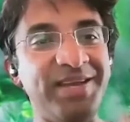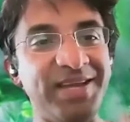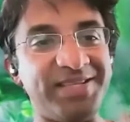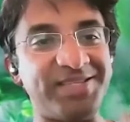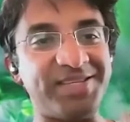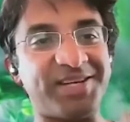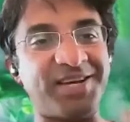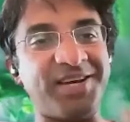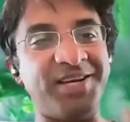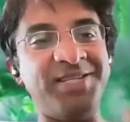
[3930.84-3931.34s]
a
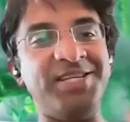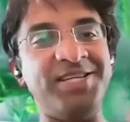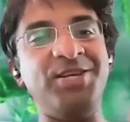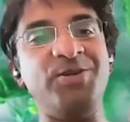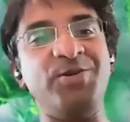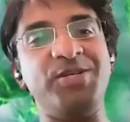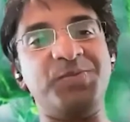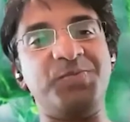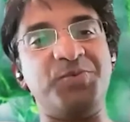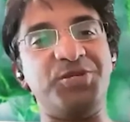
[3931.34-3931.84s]

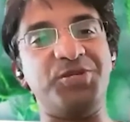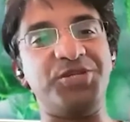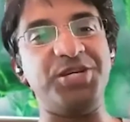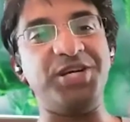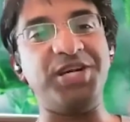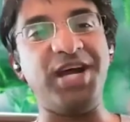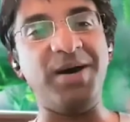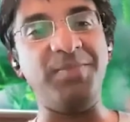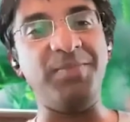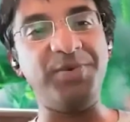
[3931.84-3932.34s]
continuous pushing
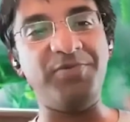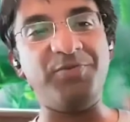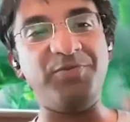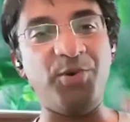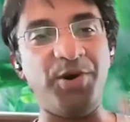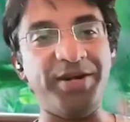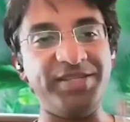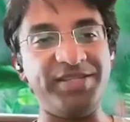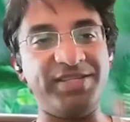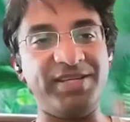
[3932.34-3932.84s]
up of
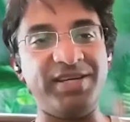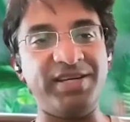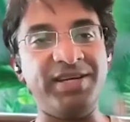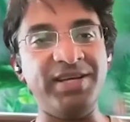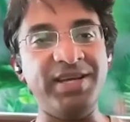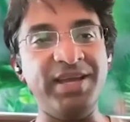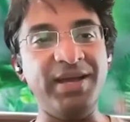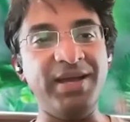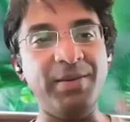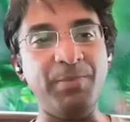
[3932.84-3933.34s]
what is the
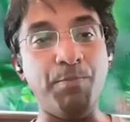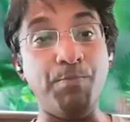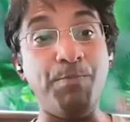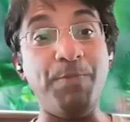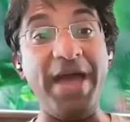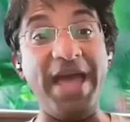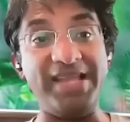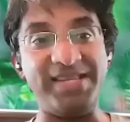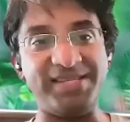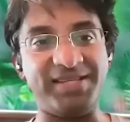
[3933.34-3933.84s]

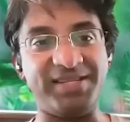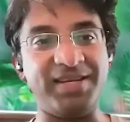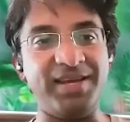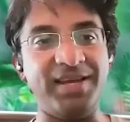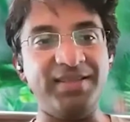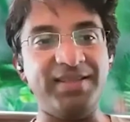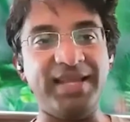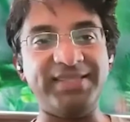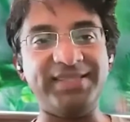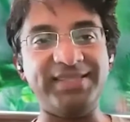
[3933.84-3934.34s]
best
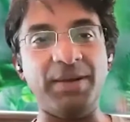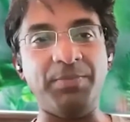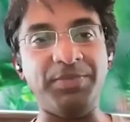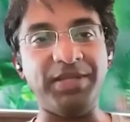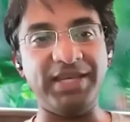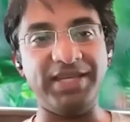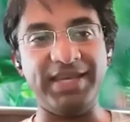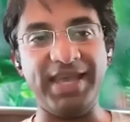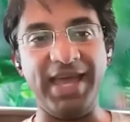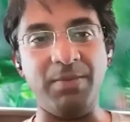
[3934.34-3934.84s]
that
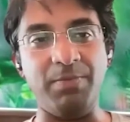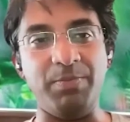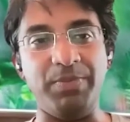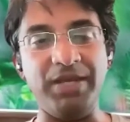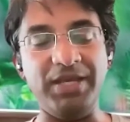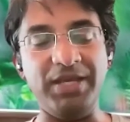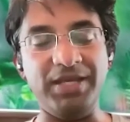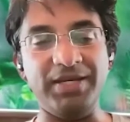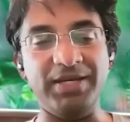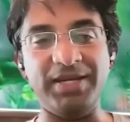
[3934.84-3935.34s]
something can
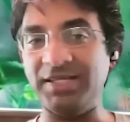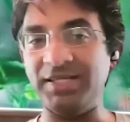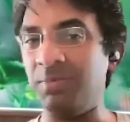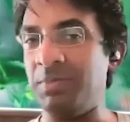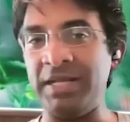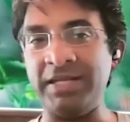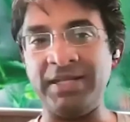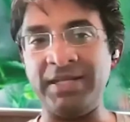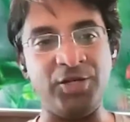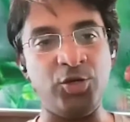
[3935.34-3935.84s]
be. Doesn't
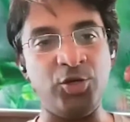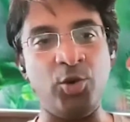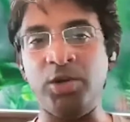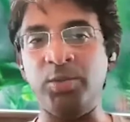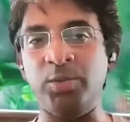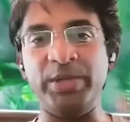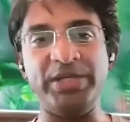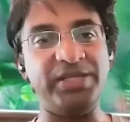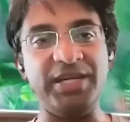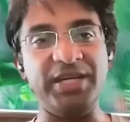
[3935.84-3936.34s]
mean that you
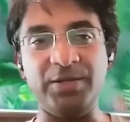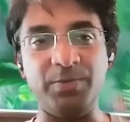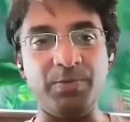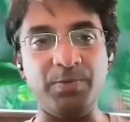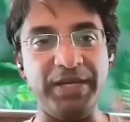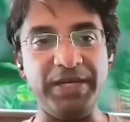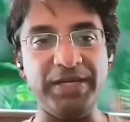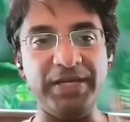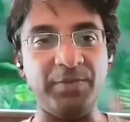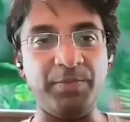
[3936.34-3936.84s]
always need to
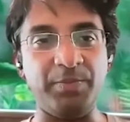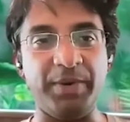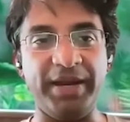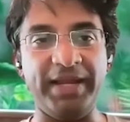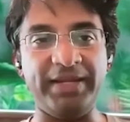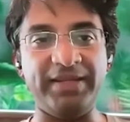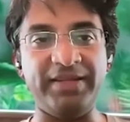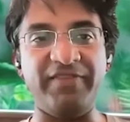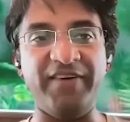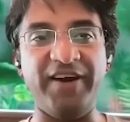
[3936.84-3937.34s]
beat it, but
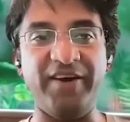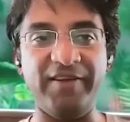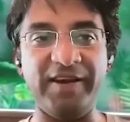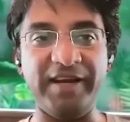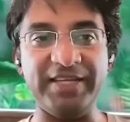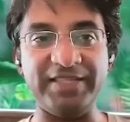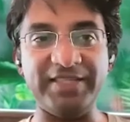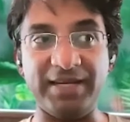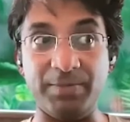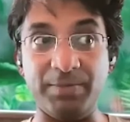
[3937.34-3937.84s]
at the very
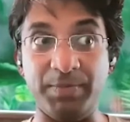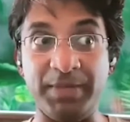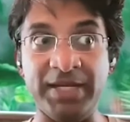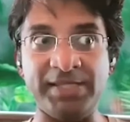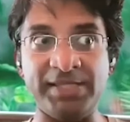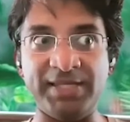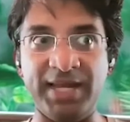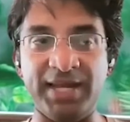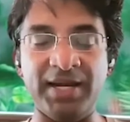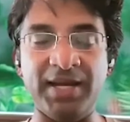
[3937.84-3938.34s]
least, it means
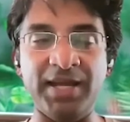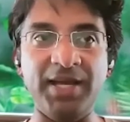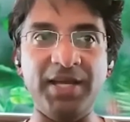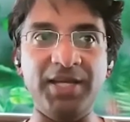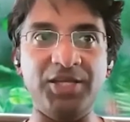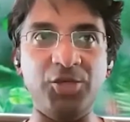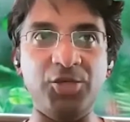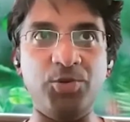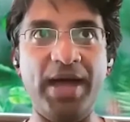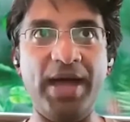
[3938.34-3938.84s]
that
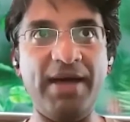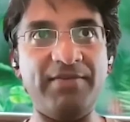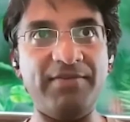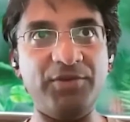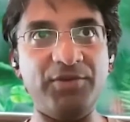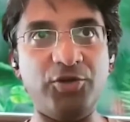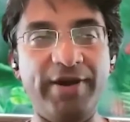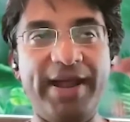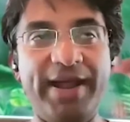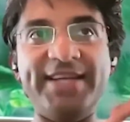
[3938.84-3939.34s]

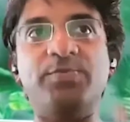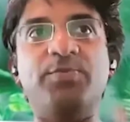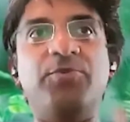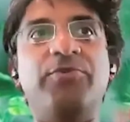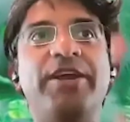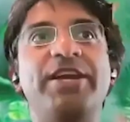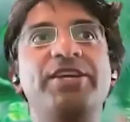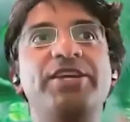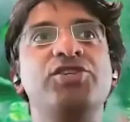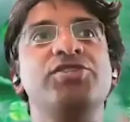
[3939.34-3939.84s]
your
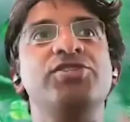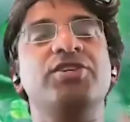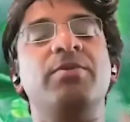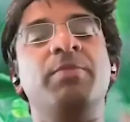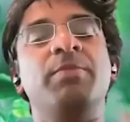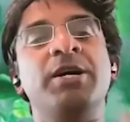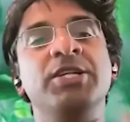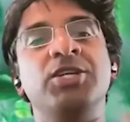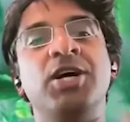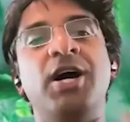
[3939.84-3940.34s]
aspirations are
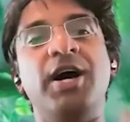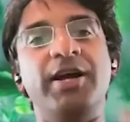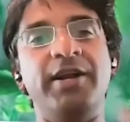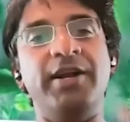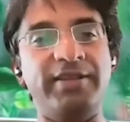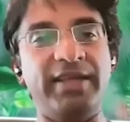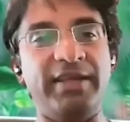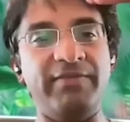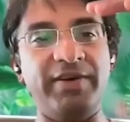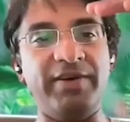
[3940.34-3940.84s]
much higher
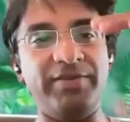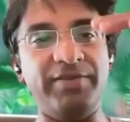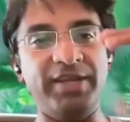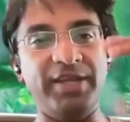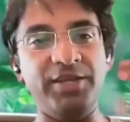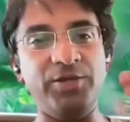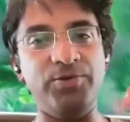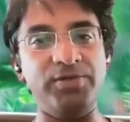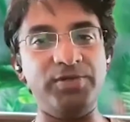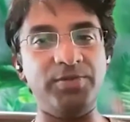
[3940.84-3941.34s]
than where they
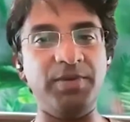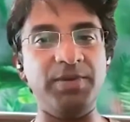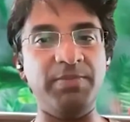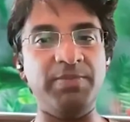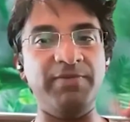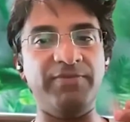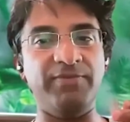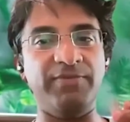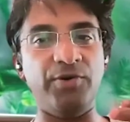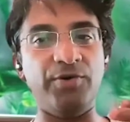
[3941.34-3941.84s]
used to be
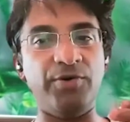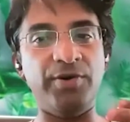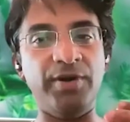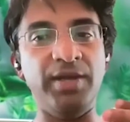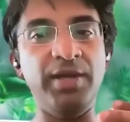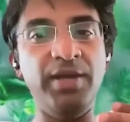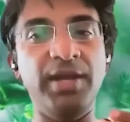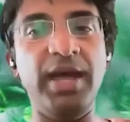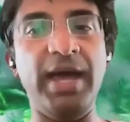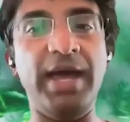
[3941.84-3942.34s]
before,
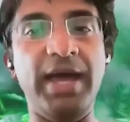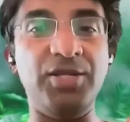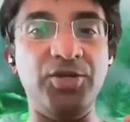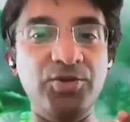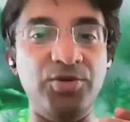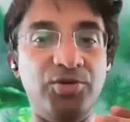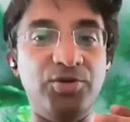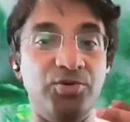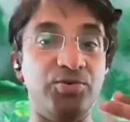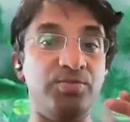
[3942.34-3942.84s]
and you
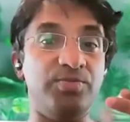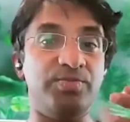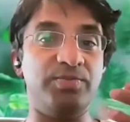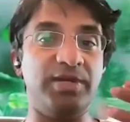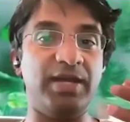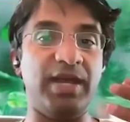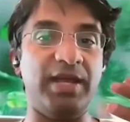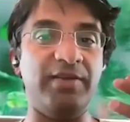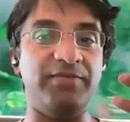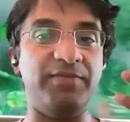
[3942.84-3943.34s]
do
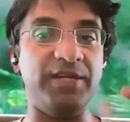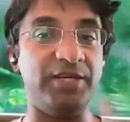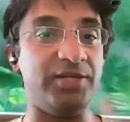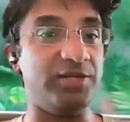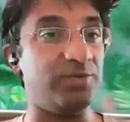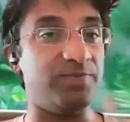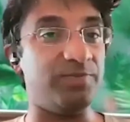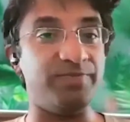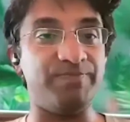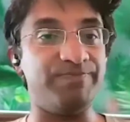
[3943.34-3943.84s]
kind of need
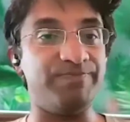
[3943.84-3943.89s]
to